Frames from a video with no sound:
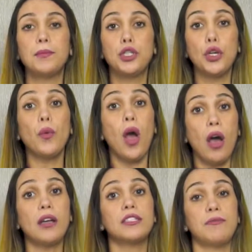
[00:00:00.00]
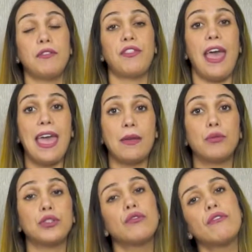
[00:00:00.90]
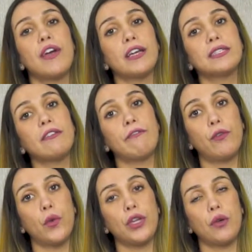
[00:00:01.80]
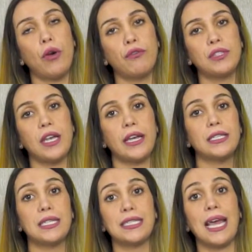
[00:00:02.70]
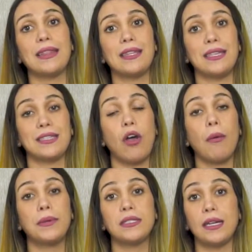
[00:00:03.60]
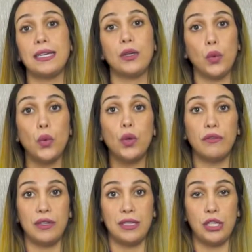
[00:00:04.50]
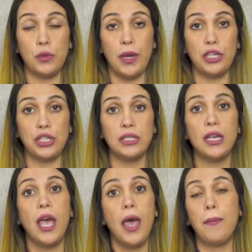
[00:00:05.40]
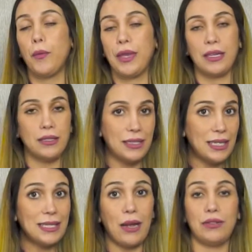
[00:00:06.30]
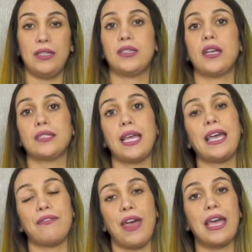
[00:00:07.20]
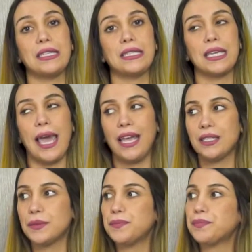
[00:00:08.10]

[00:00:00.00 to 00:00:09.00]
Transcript: do ask them if they're able to reverse it for you. Obviously I understand that this can't be done in all of the situations, but we can sit down and discuss that if that is the case.